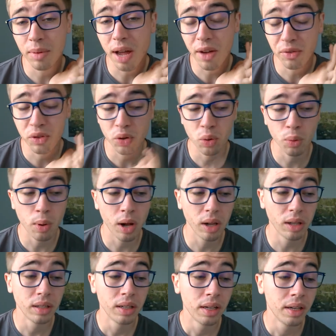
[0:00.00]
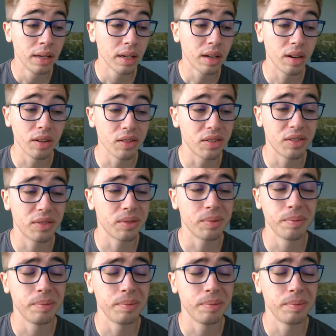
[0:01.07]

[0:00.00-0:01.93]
after a while, cause